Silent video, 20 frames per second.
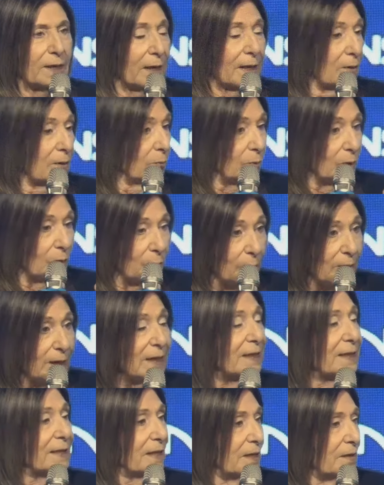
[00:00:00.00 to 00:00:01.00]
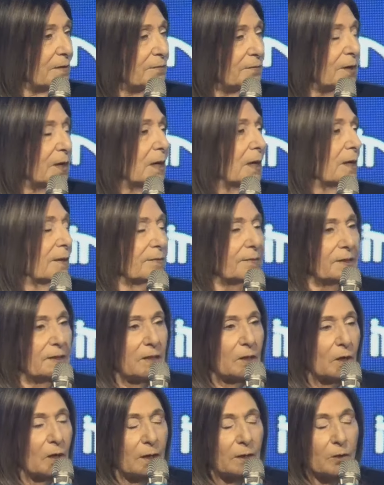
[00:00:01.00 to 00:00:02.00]
we will give
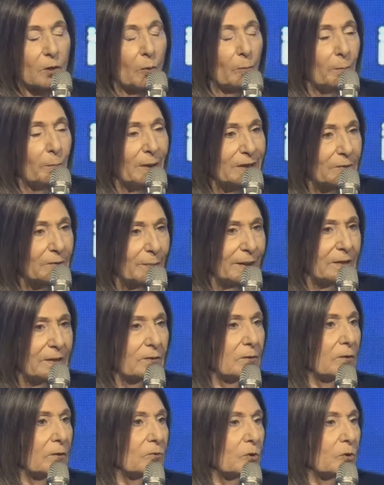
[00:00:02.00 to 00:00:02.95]
the commitment